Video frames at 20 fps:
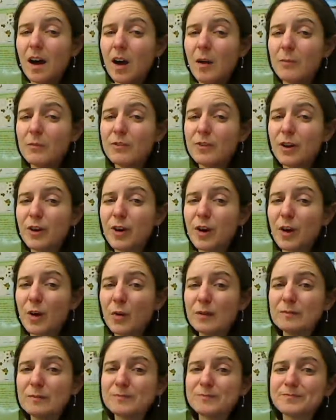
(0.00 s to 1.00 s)

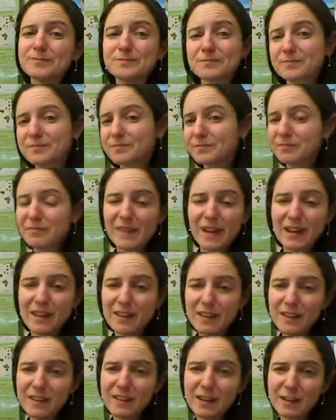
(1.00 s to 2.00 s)
So
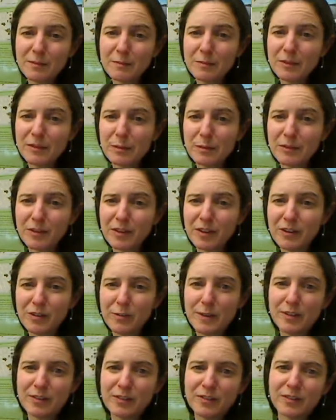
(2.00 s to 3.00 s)
anything that can be represented
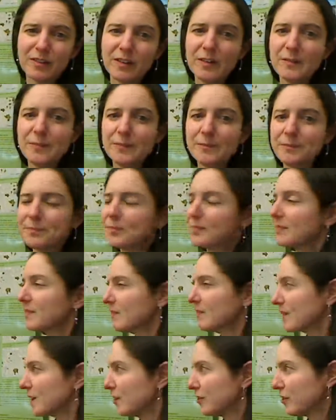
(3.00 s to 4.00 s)
spatially,
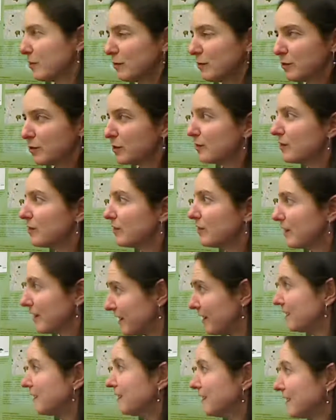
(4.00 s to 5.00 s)
some sort of new
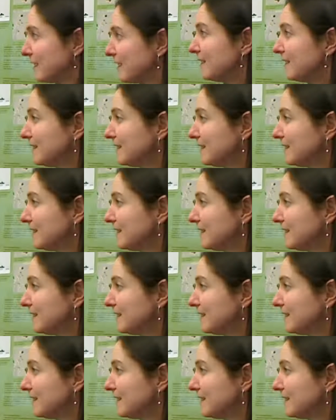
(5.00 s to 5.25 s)
data. Yeah.